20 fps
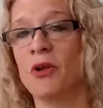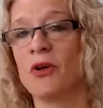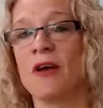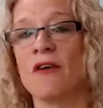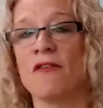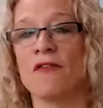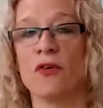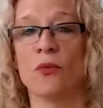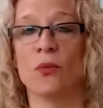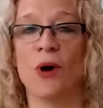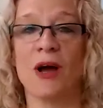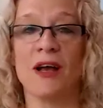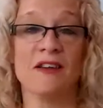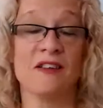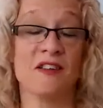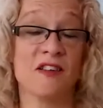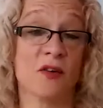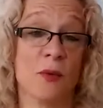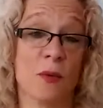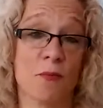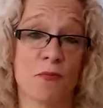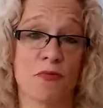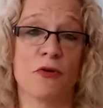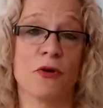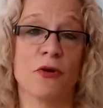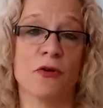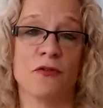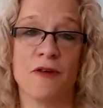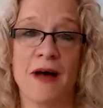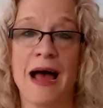looking for ways to
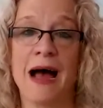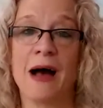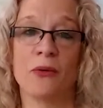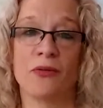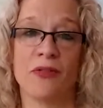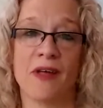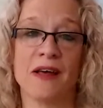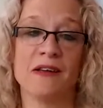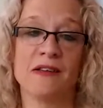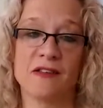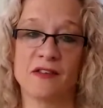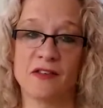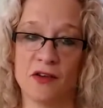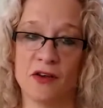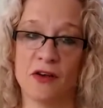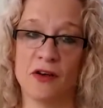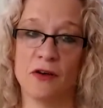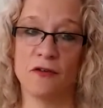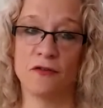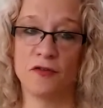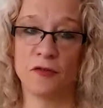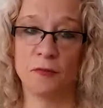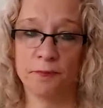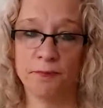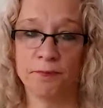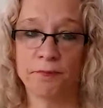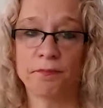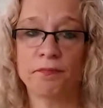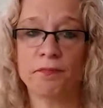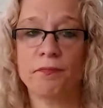improve how they serve.
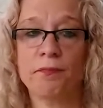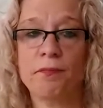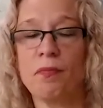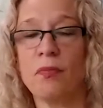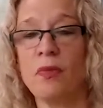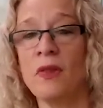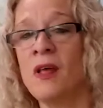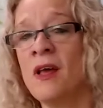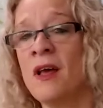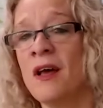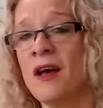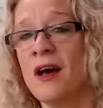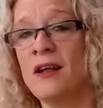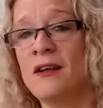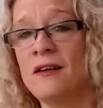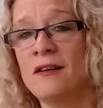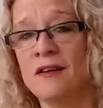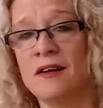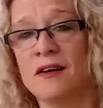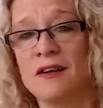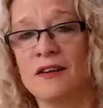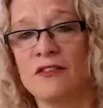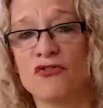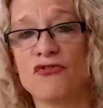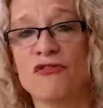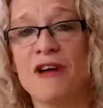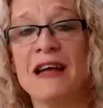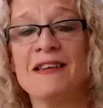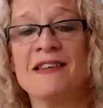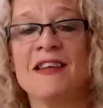And
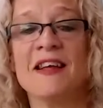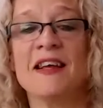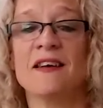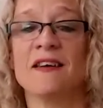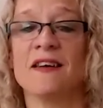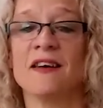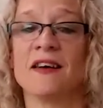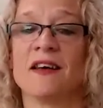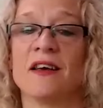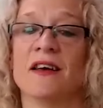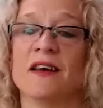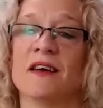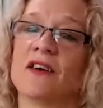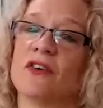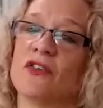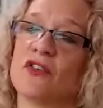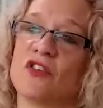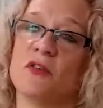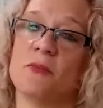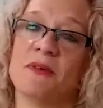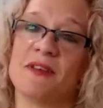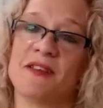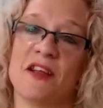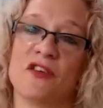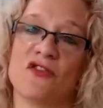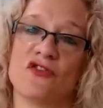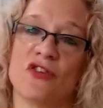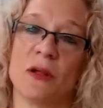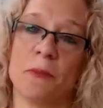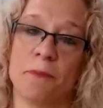creating a
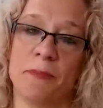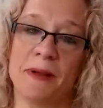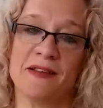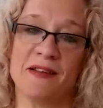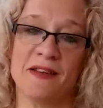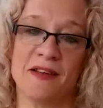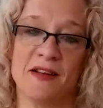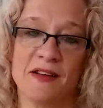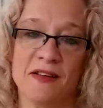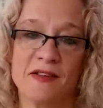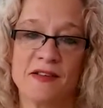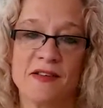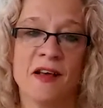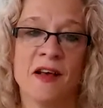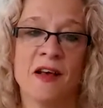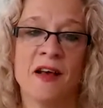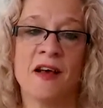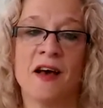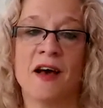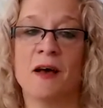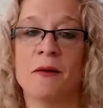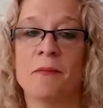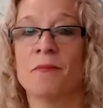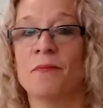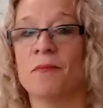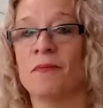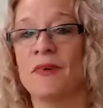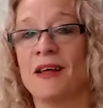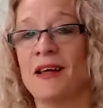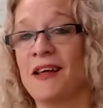customer-centric business
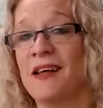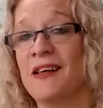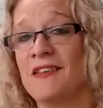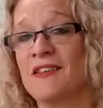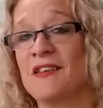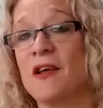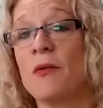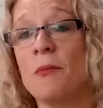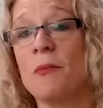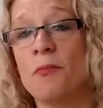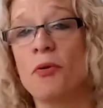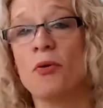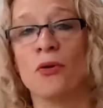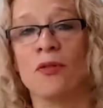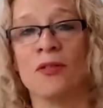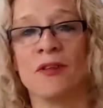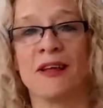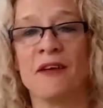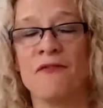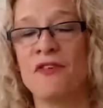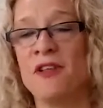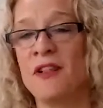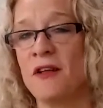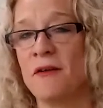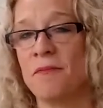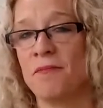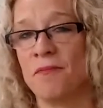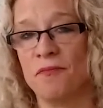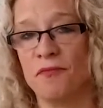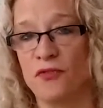is so important. Giving
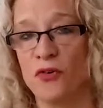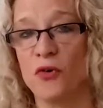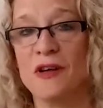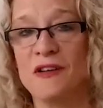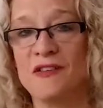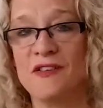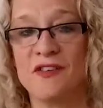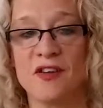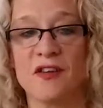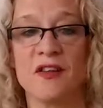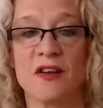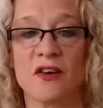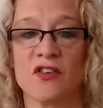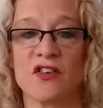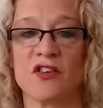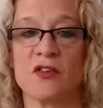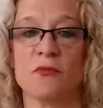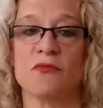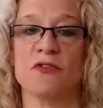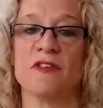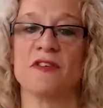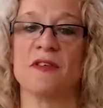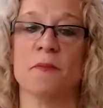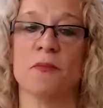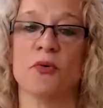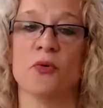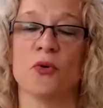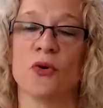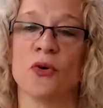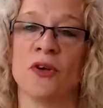the voice to the customer is
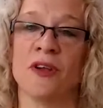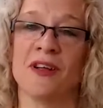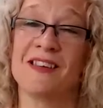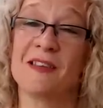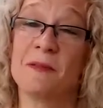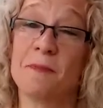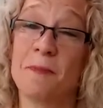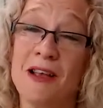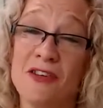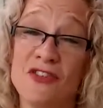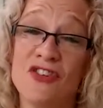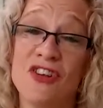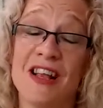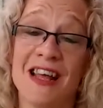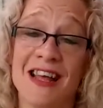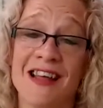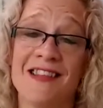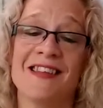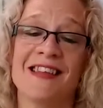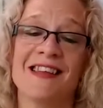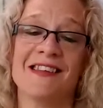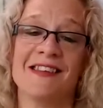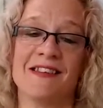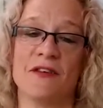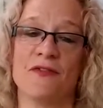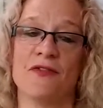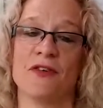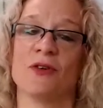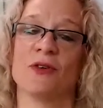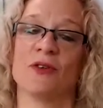important, especially in these
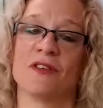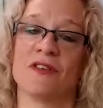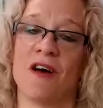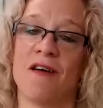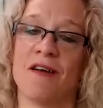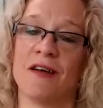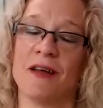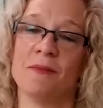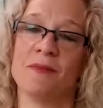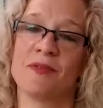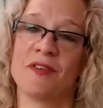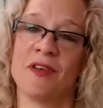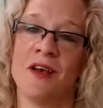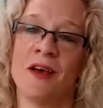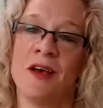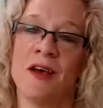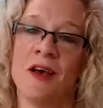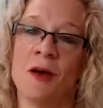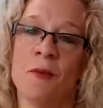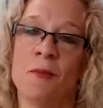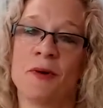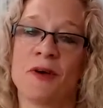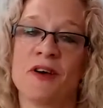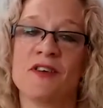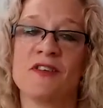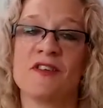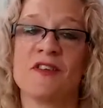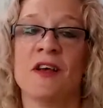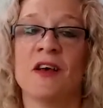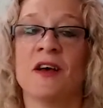difficult times,
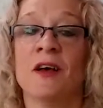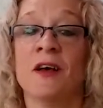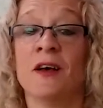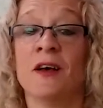because